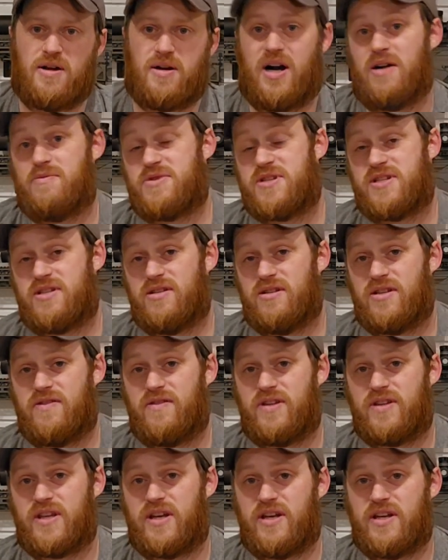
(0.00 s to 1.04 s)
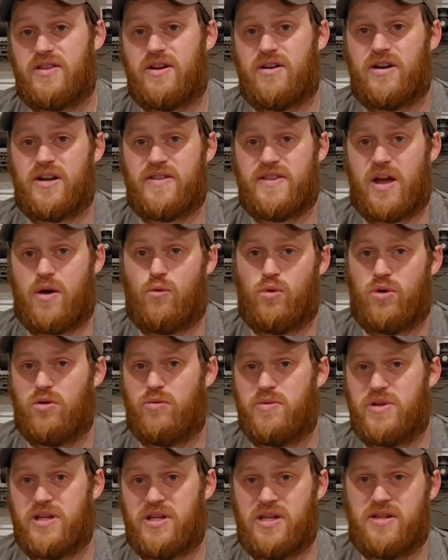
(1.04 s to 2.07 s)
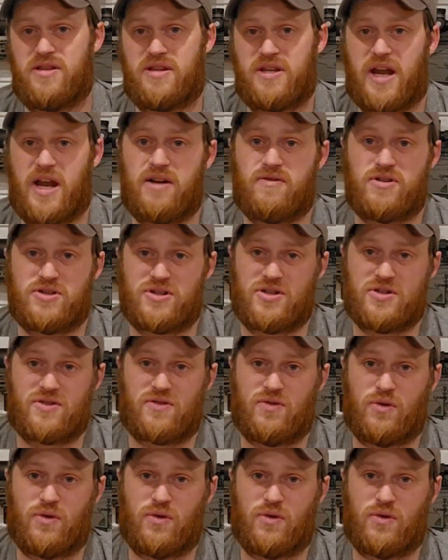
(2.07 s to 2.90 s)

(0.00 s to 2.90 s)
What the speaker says: I'm still leaving that in there, and that will be in the averages